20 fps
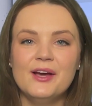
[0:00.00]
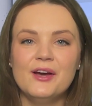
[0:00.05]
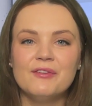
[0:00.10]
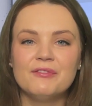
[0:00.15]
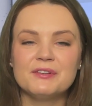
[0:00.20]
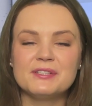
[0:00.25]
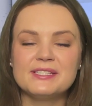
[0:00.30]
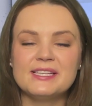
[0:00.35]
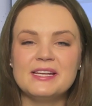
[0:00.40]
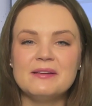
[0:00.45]

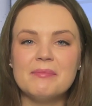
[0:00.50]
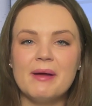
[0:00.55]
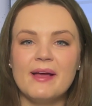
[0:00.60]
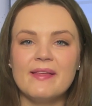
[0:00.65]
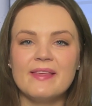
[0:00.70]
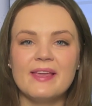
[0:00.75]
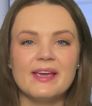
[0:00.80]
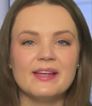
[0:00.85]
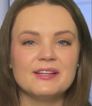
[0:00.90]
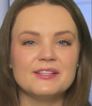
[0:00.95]
Overseen
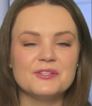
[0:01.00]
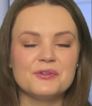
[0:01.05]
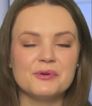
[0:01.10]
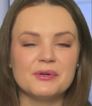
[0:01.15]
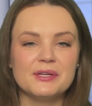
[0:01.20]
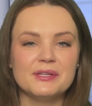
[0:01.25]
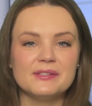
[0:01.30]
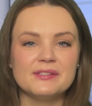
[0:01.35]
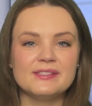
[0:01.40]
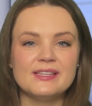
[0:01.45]
by the
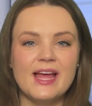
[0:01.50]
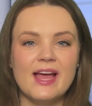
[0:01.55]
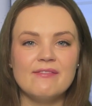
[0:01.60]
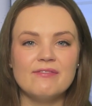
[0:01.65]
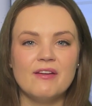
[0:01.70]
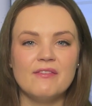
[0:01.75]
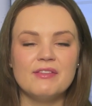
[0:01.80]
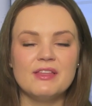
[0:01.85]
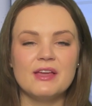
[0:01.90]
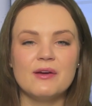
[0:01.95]
editorial
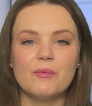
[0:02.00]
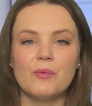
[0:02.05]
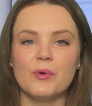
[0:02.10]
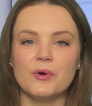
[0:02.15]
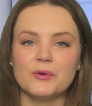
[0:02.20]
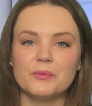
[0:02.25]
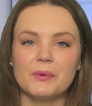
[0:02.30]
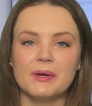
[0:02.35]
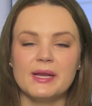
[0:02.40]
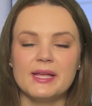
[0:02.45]
staff of the
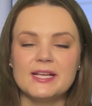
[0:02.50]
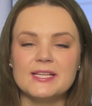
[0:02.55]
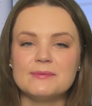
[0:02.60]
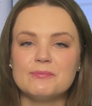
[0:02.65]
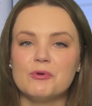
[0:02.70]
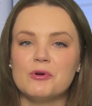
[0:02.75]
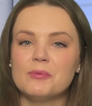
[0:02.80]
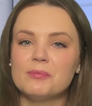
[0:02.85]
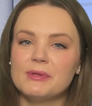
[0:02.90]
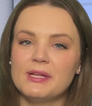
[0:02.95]
award-winning
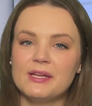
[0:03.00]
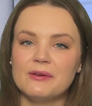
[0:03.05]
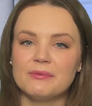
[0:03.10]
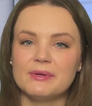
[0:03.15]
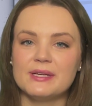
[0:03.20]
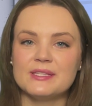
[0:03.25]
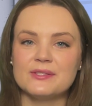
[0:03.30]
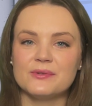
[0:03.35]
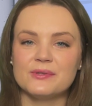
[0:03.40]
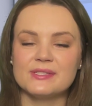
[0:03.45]
Sport Plane
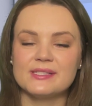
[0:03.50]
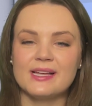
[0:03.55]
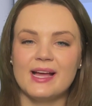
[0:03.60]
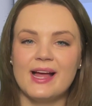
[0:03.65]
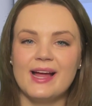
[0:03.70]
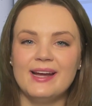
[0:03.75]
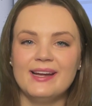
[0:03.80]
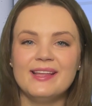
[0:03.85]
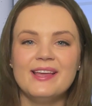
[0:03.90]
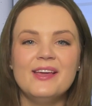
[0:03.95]
Resource
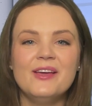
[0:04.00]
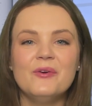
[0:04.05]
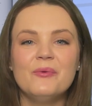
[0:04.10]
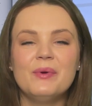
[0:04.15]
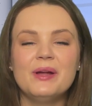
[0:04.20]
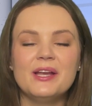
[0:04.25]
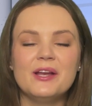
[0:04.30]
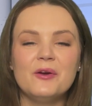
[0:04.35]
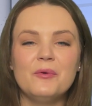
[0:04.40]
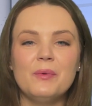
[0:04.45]
Guide,
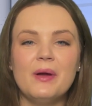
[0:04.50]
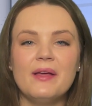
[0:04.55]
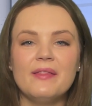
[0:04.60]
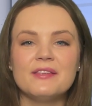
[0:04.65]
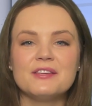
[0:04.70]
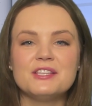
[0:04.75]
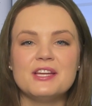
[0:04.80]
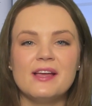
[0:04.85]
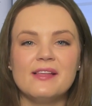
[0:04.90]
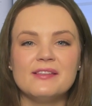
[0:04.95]
we know well
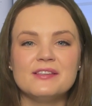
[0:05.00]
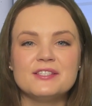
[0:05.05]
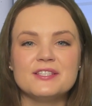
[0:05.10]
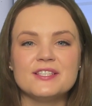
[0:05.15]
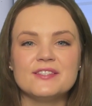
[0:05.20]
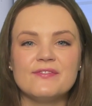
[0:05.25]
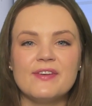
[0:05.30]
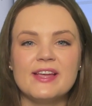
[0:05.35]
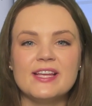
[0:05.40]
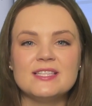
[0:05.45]
the
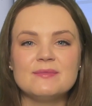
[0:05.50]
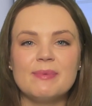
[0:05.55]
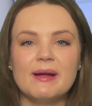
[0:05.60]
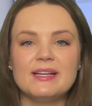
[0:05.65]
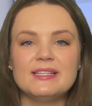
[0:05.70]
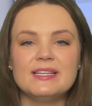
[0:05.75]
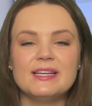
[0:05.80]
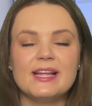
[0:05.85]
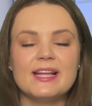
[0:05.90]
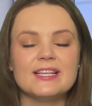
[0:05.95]
challenges faced
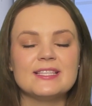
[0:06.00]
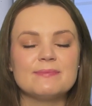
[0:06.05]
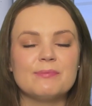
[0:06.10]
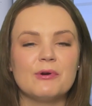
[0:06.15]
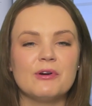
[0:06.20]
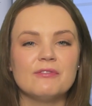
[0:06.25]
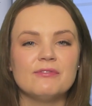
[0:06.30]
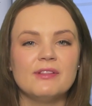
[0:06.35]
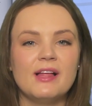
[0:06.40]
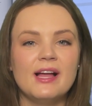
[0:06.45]
by today's
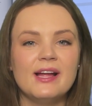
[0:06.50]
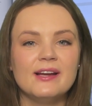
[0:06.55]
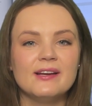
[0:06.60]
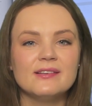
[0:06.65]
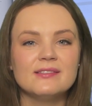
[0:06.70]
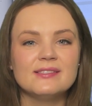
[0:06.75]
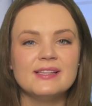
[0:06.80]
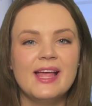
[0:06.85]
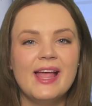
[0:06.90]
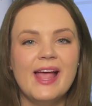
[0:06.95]
sport
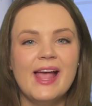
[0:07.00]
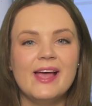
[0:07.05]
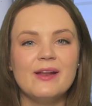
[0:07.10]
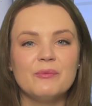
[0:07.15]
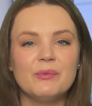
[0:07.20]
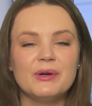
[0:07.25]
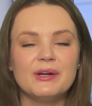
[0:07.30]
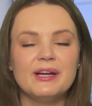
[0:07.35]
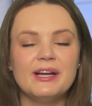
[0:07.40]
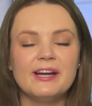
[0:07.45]
flyers,
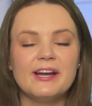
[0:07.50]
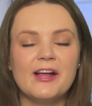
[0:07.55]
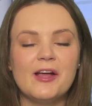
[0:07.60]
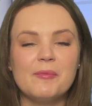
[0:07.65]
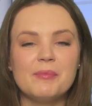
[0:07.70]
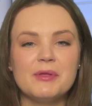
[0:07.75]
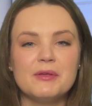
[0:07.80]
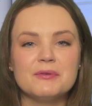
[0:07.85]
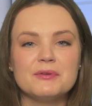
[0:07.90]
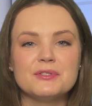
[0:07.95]
and we're here to
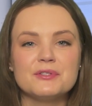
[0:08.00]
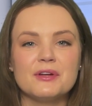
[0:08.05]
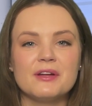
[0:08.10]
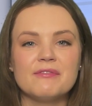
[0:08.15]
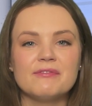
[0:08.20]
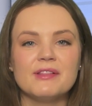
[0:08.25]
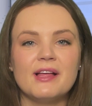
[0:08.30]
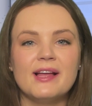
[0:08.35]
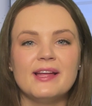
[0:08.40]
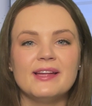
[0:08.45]
help you
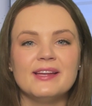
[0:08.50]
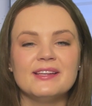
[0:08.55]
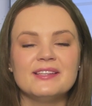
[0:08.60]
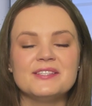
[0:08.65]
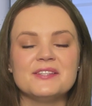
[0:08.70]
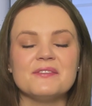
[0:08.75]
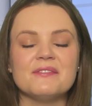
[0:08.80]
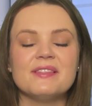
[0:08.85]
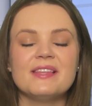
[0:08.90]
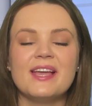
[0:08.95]
enjoy flying
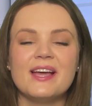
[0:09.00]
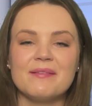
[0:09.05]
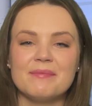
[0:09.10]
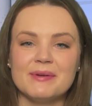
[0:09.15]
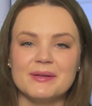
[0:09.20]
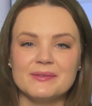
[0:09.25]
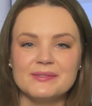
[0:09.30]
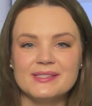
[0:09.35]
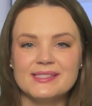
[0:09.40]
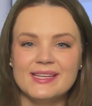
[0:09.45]
to the
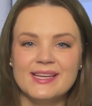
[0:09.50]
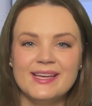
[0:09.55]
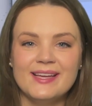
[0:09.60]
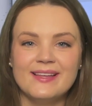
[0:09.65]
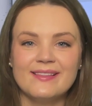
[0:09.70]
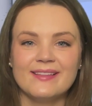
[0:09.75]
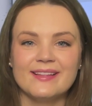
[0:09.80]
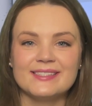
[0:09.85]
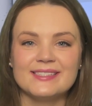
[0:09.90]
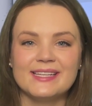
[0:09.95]
utmost.
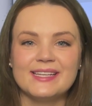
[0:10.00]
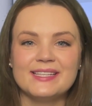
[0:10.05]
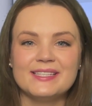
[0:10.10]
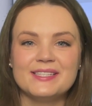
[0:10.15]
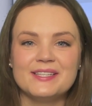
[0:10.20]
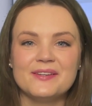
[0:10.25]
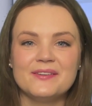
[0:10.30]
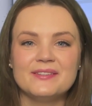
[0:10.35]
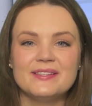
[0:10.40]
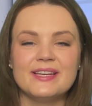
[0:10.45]
Let's get
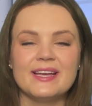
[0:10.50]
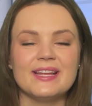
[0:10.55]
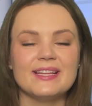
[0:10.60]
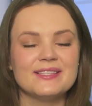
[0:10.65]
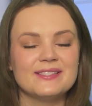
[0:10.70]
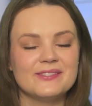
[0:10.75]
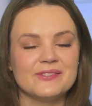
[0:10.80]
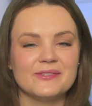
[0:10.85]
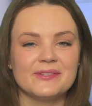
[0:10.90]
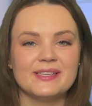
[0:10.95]
into
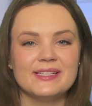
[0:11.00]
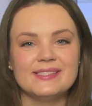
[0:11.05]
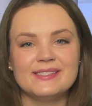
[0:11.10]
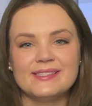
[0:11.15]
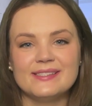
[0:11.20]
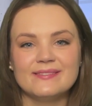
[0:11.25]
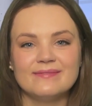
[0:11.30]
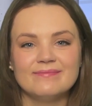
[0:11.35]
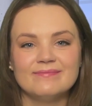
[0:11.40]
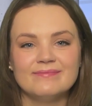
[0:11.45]
today's
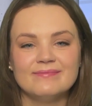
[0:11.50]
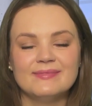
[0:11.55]
stories.